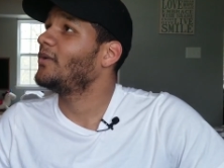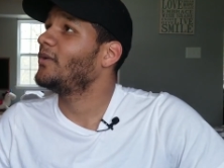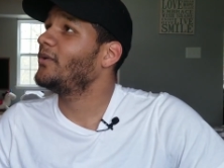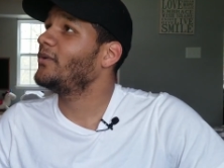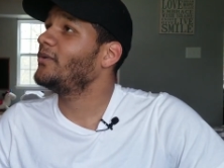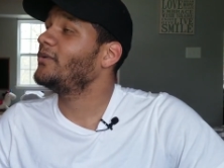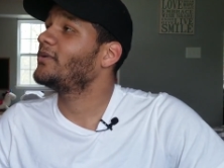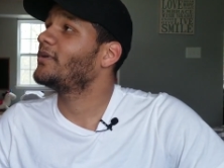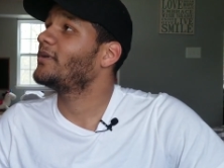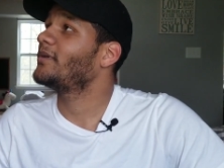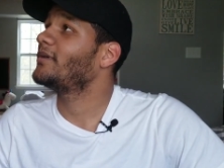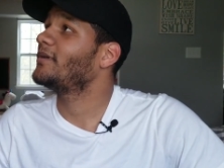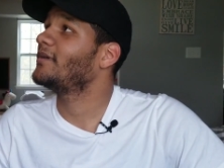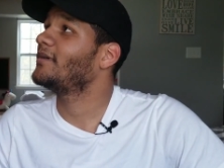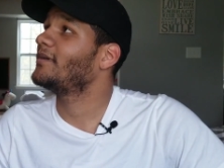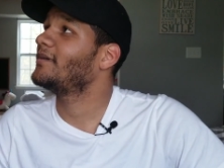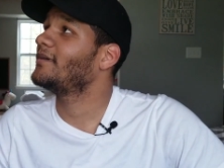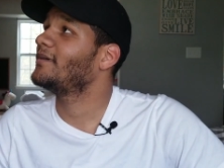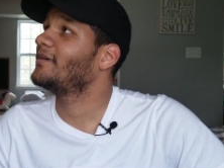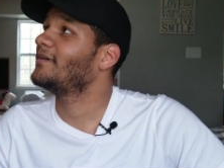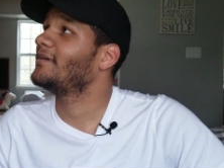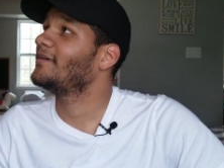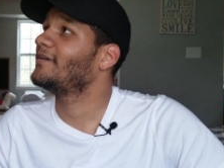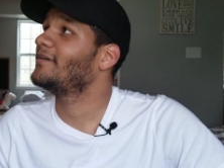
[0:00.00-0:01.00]
Whew.
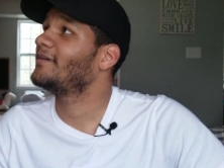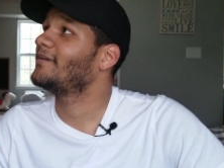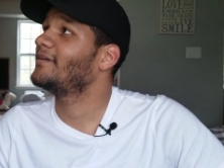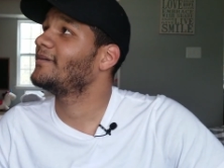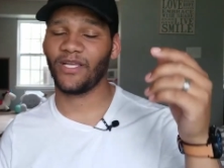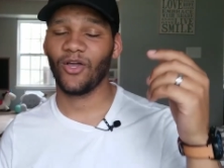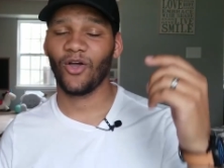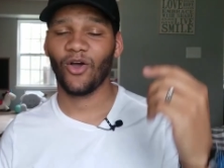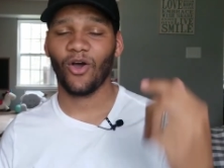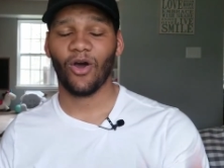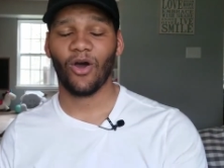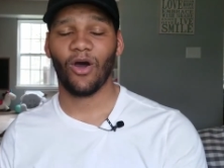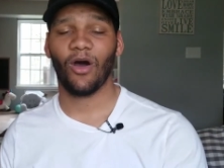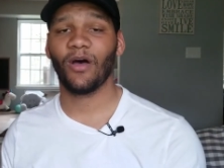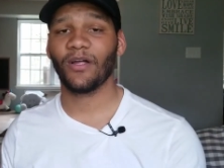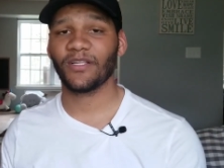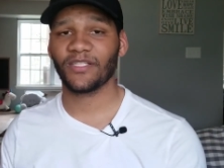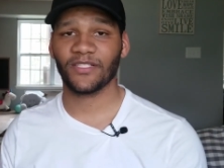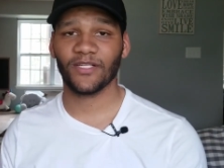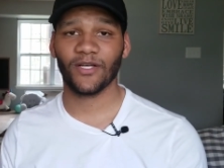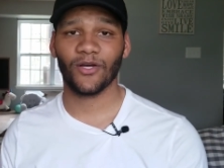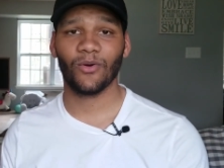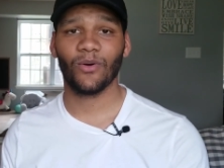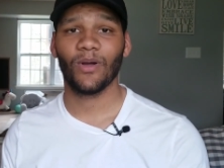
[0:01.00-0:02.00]

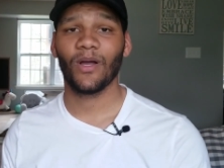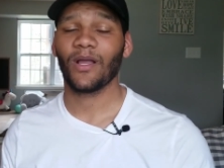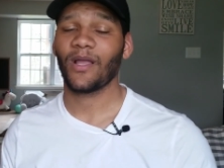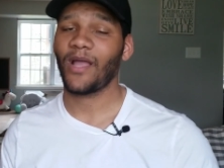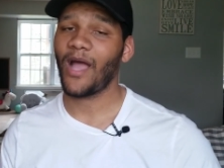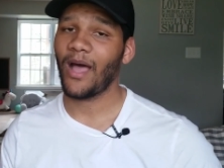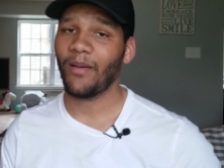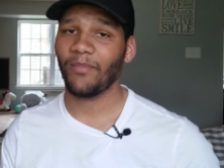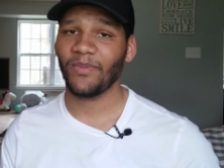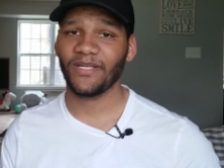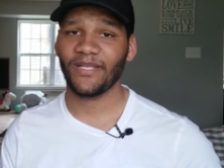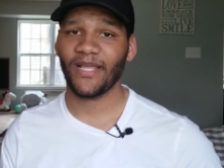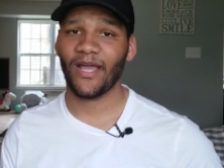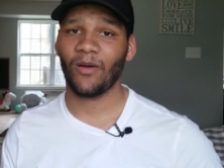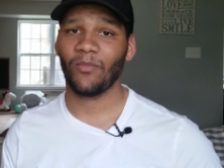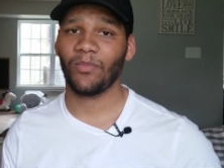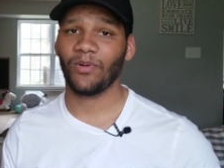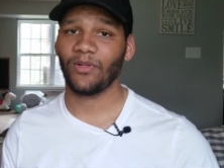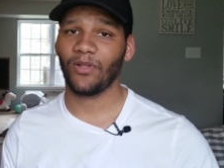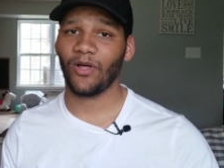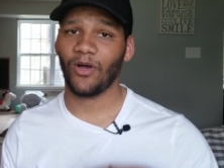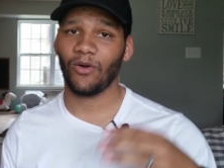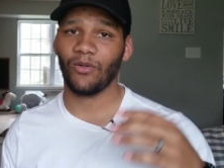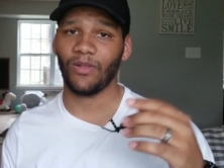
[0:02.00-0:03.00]
Also, comment down
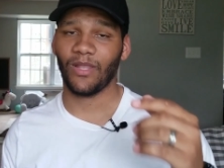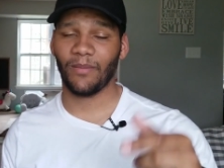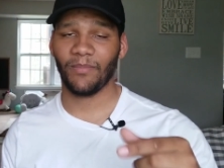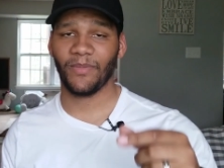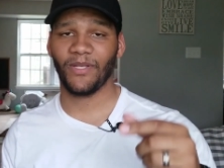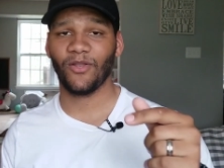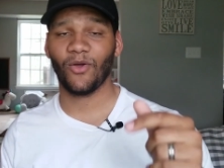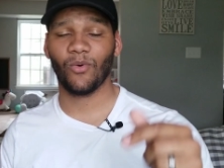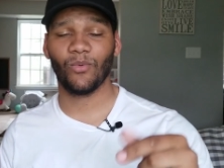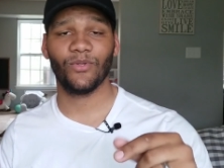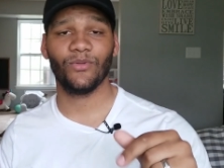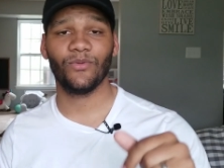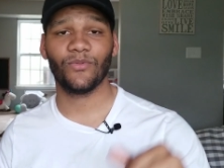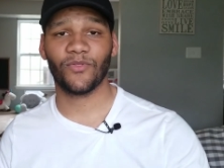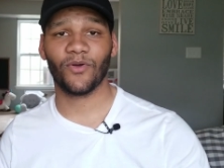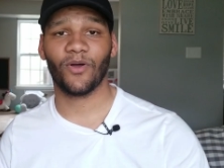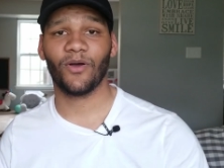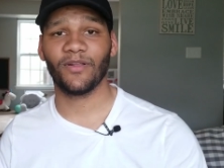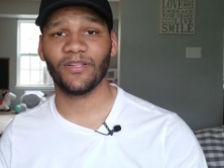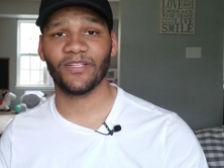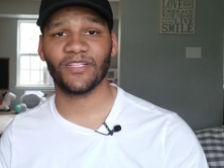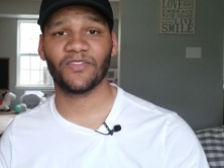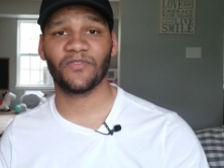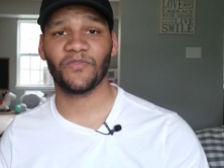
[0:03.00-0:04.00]
below, let me know what you
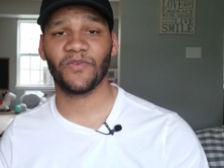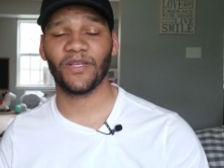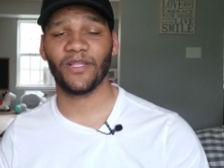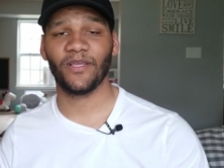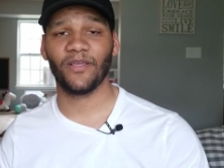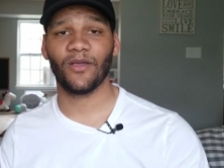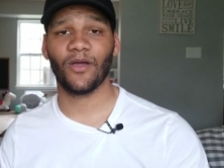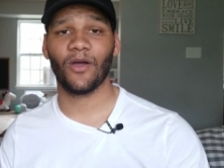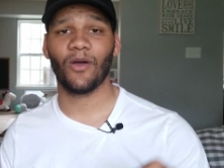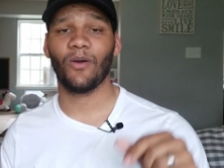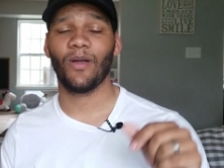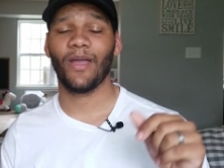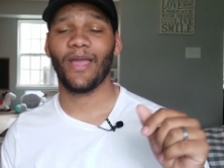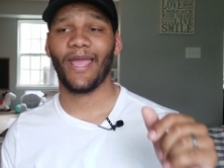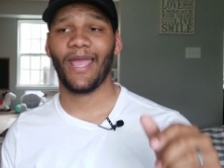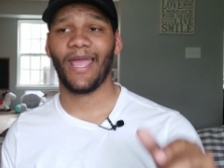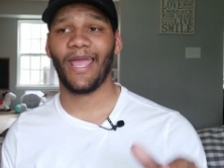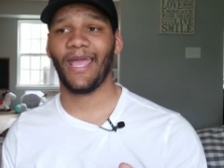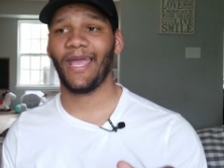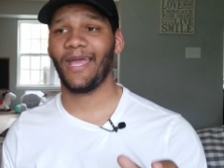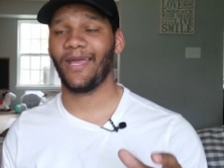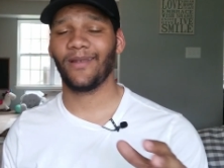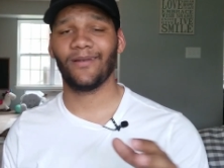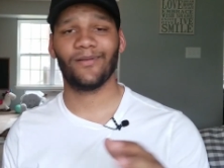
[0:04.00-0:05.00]
thought of this video
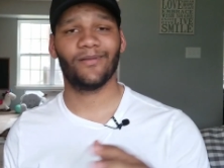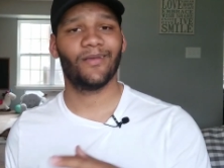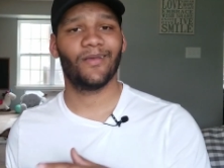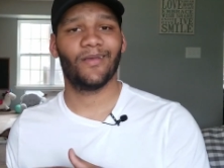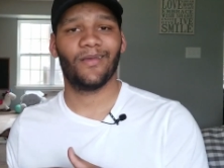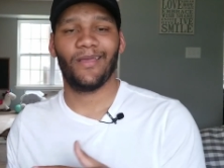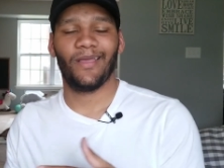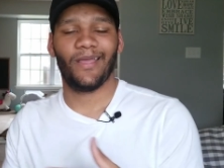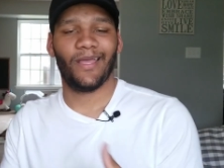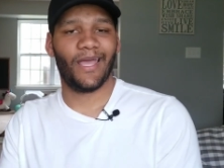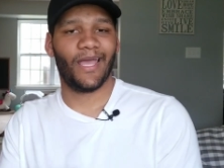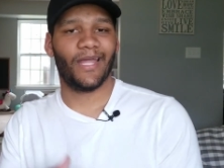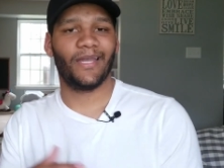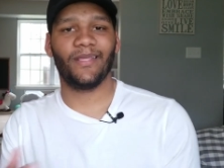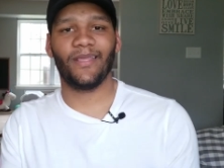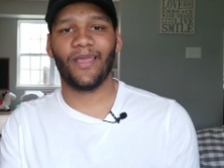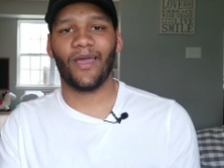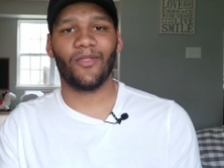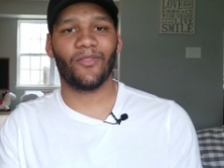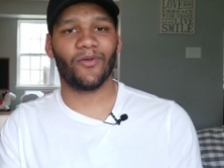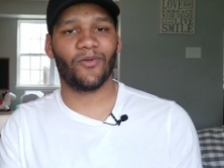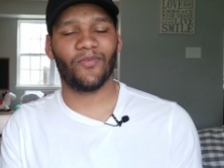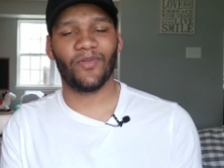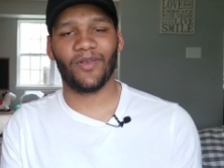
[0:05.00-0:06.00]
and any
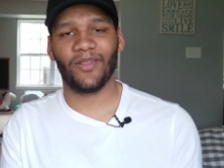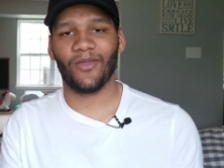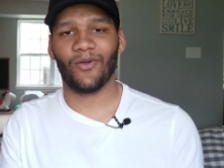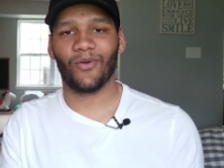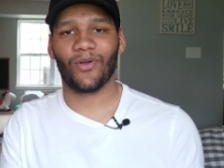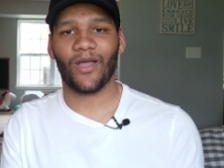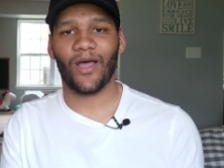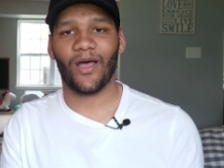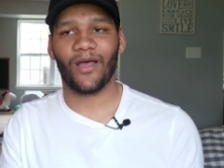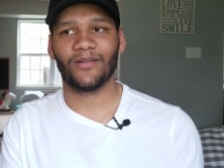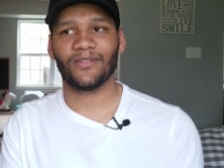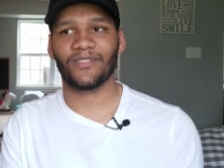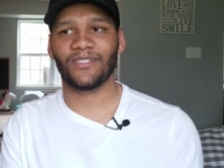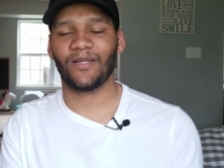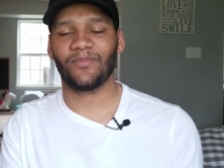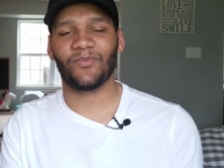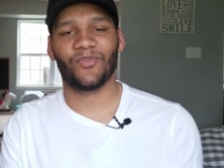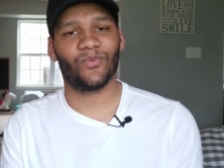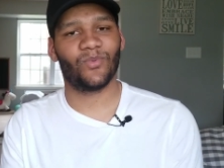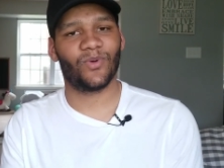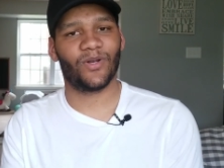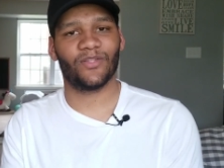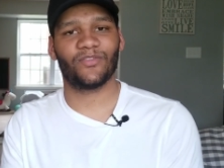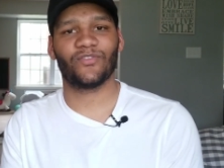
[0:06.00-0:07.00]
other video concept
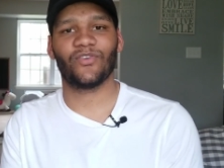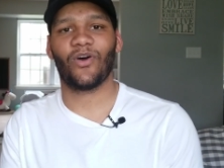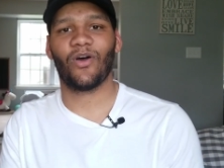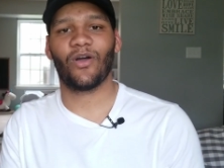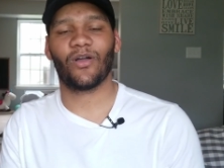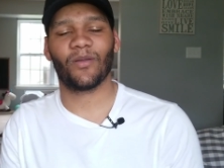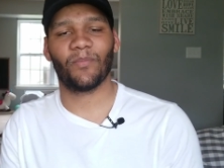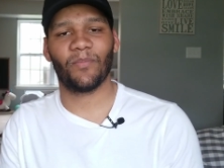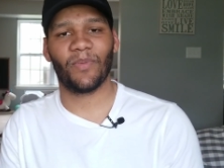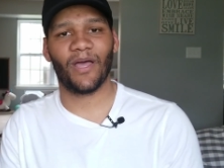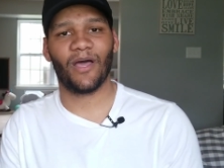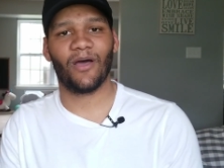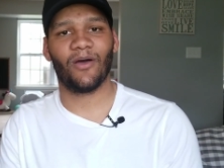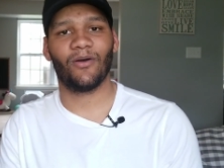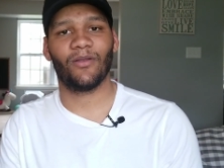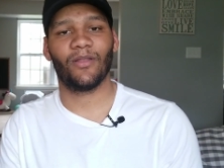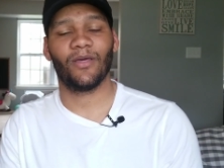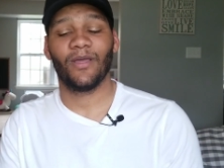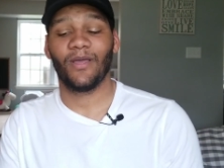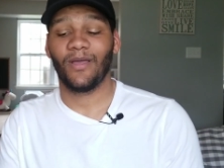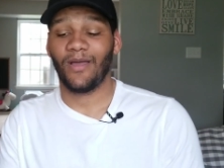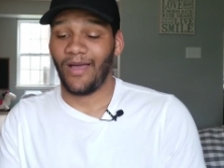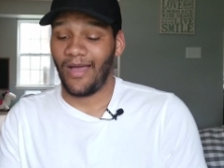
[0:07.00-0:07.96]
you wanna talk about.